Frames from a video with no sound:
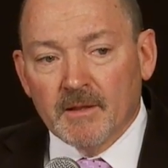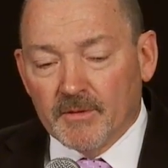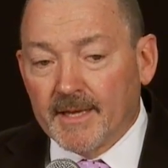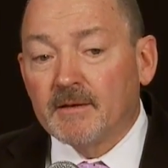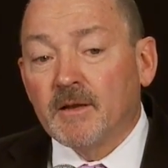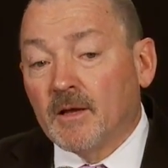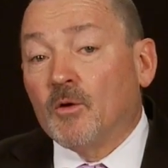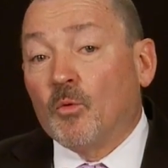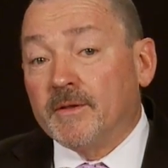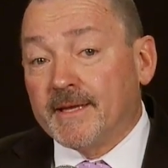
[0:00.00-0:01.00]
Then,
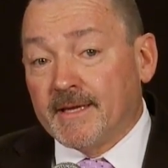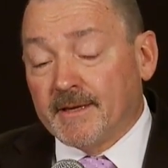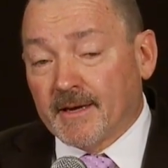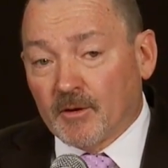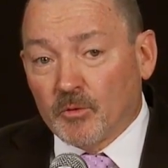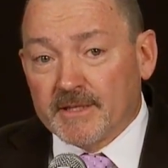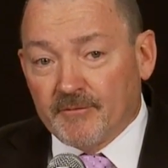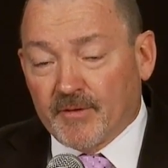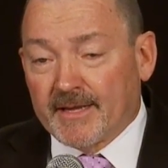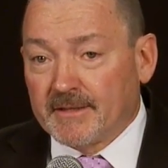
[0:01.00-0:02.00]
when they
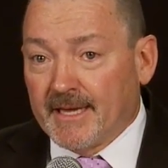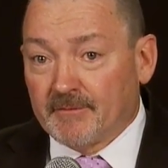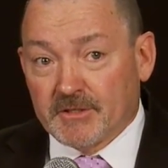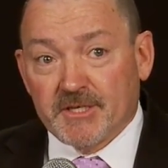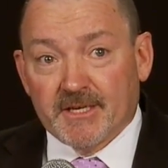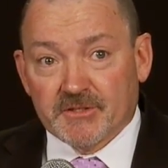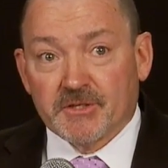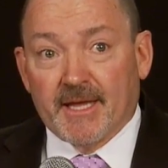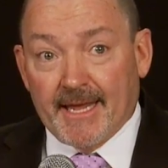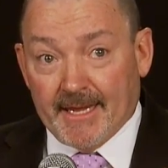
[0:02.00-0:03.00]
finally have a chance
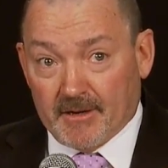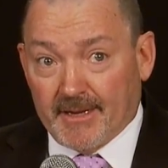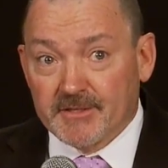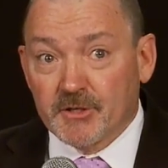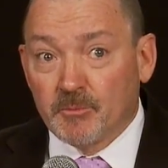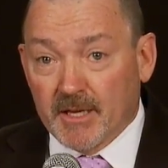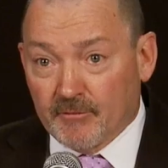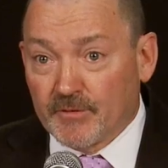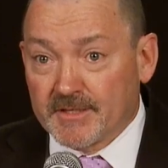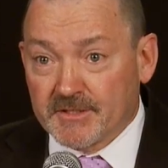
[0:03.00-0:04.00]
to analyze their
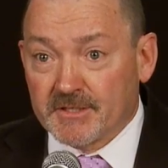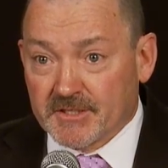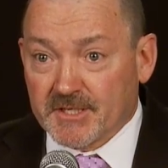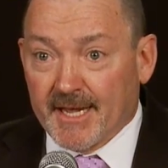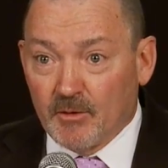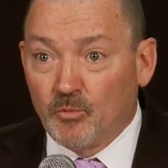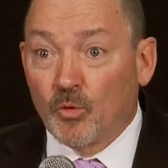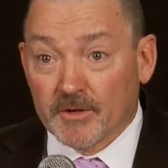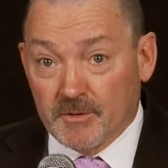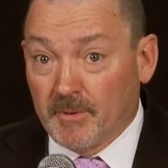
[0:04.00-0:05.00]
benefits and decide
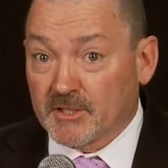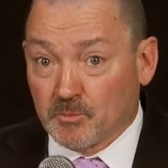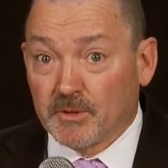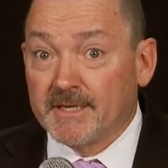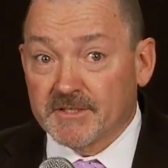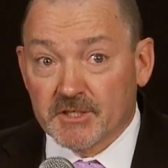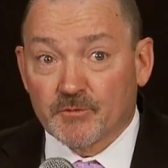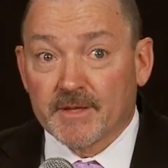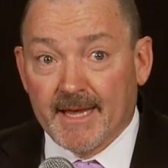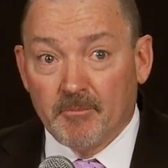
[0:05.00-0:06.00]
where the best place is
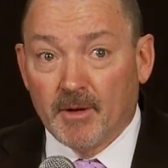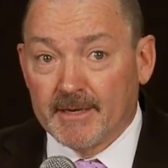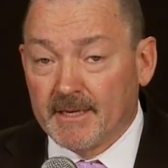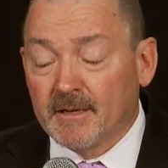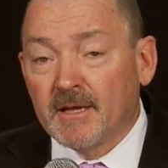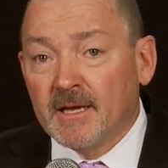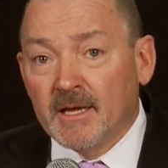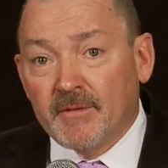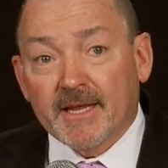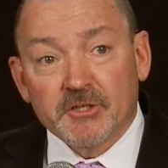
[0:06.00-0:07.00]
for that money,
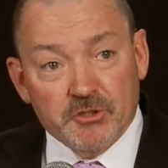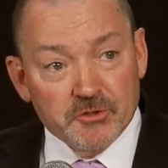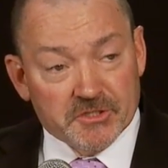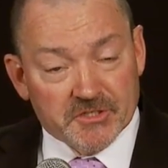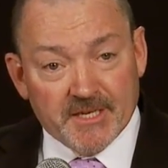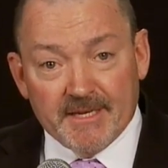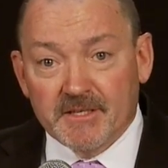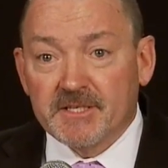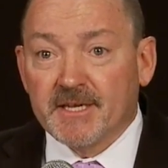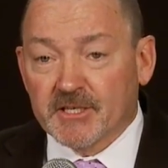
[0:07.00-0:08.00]
they can choose to stay in
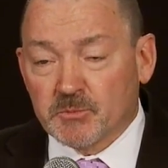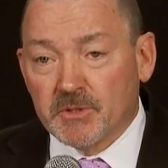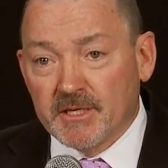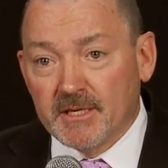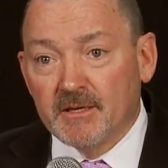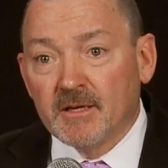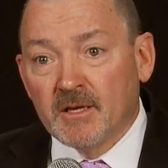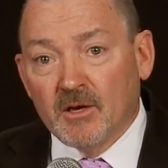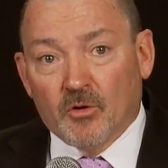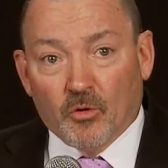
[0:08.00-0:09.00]
the TSP
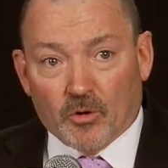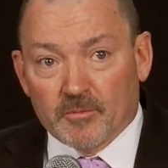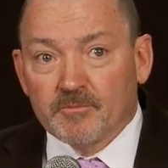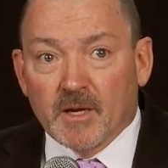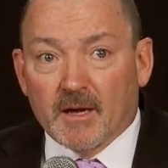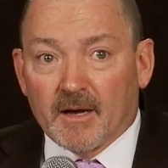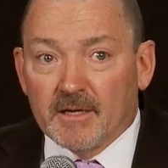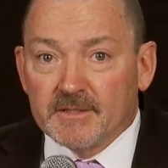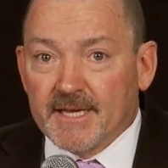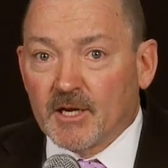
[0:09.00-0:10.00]
or
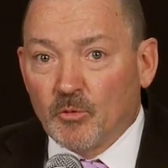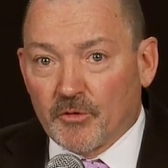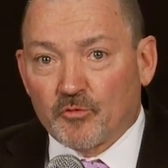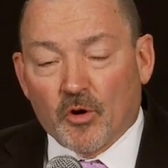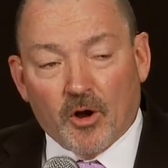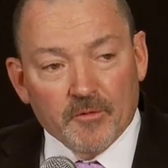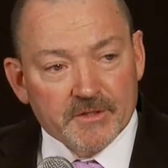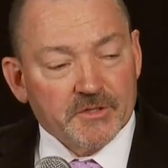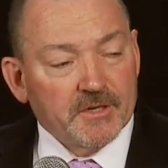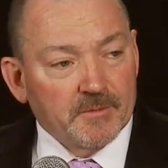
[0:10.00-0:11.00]
take a withdrawal
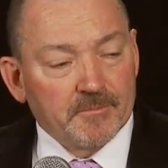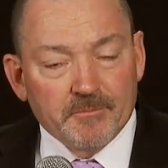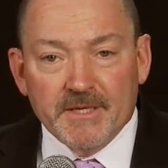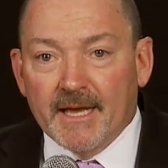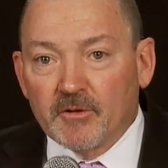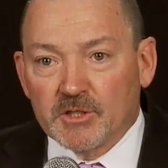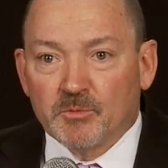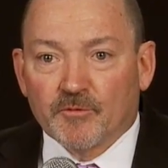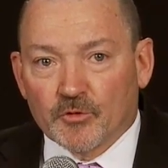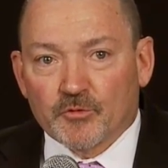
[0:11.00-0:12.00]
that's going to be
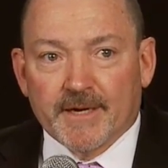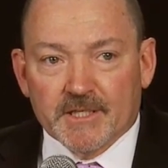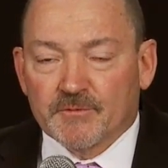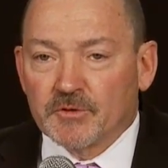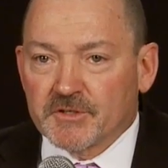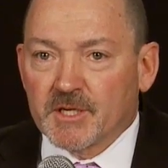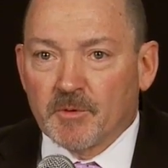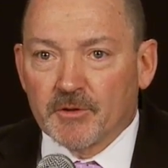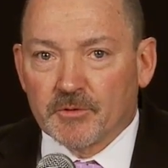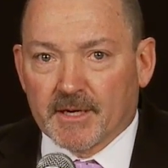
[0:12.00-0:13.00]
eligible for transfer to some
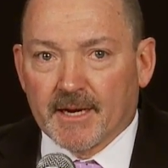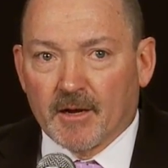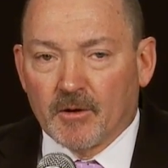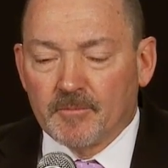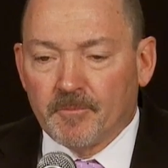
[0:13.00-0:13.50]
other account.